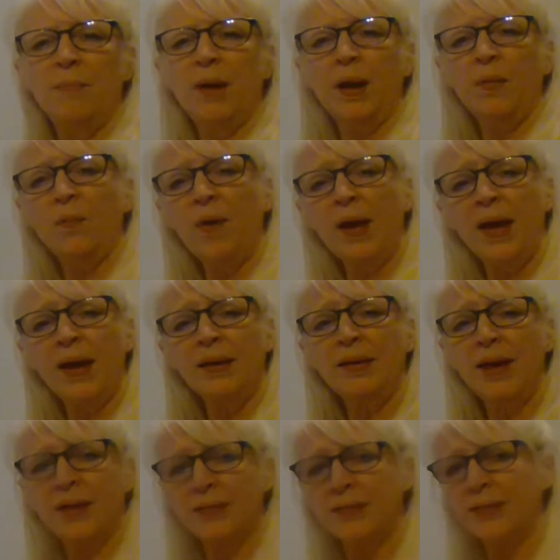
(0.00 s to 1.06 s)
my
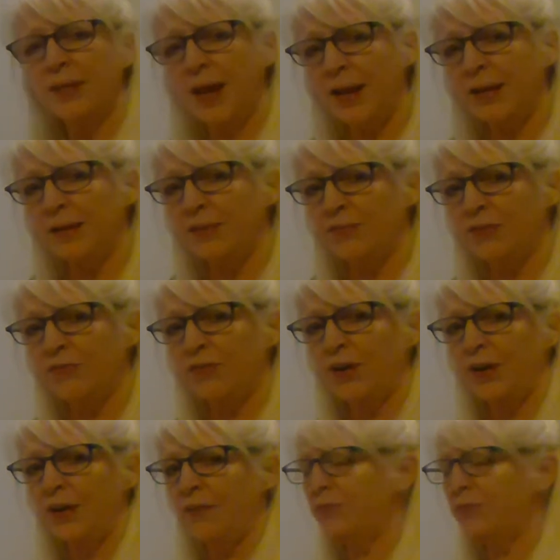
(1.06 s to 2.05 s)
1 has a negative in front